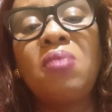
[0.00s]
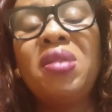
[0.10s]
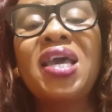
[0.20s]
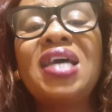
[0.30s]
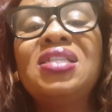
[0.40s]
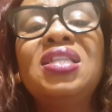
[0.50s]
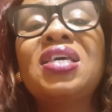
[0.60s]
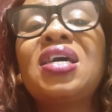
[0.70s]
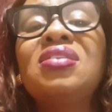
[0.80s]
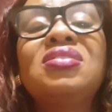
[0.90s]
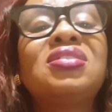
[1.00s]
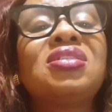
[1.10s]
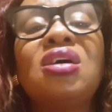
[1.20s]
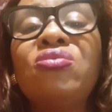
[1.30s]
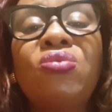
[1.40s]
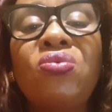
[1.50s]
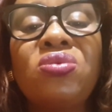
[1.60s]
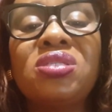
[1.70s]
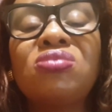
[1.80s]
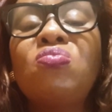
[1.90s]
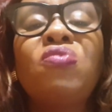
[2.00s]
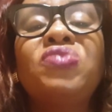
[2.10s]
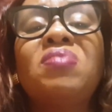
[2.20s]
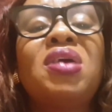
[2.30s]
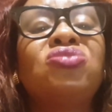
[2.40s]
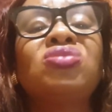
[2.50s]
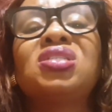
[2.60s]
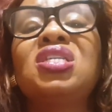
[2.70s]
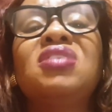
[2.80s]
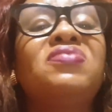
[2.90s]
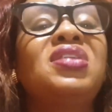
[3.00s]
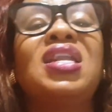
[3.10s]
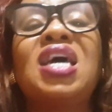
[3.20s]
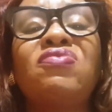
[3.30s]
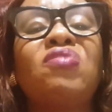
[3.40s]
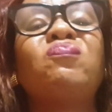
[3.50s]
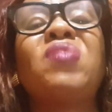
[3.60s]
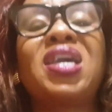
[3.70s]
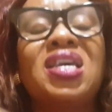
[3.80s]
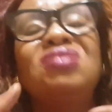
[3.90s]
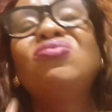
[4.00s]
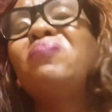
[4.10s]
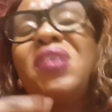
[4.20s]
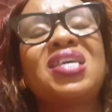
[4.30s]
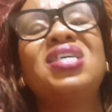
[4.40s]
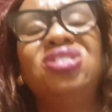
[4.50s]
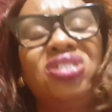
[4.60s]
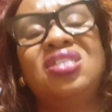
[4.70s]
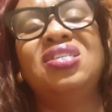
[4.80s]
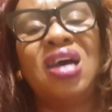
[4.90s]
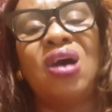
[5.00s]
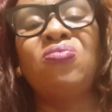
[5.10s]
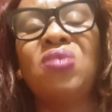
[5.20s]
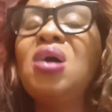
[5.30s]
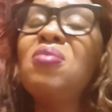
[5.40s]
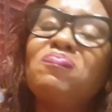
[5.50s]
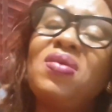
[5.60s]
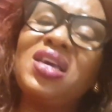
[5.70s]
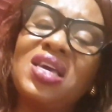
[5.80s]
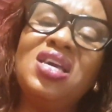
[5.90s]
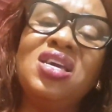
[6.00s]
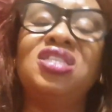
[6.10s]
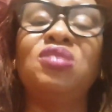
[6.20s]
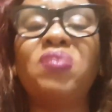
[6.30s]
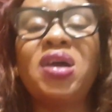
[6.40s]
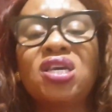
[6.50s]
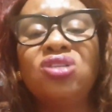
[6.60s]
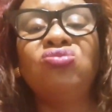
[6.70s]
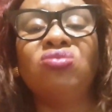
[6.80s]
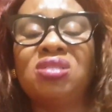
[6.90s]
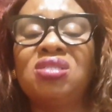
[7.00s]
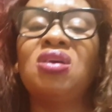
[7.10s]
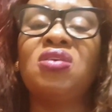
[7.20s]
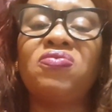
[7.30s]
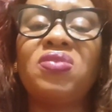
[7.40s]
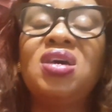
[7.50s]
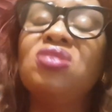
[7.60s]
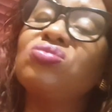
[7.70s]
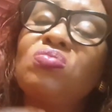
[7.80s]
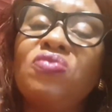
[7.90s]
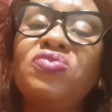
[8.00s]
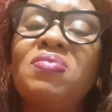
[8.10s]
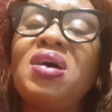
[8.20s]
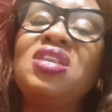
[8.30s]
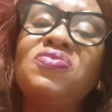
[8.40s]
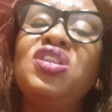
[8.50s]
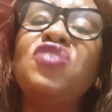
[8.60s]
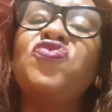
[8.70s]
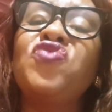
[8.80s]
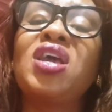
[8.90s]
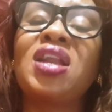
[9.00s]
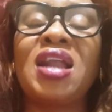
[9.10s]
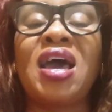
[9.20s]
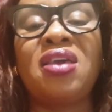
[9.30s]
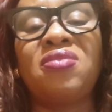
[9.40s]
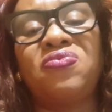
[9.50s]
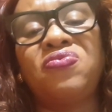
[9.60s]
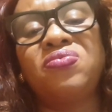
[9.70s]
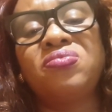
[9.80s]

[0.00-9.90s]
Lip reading: But they can't tell us. Some of them are just living a life of package, you know, packaging now. Package yourself. Some of them are living a fake life.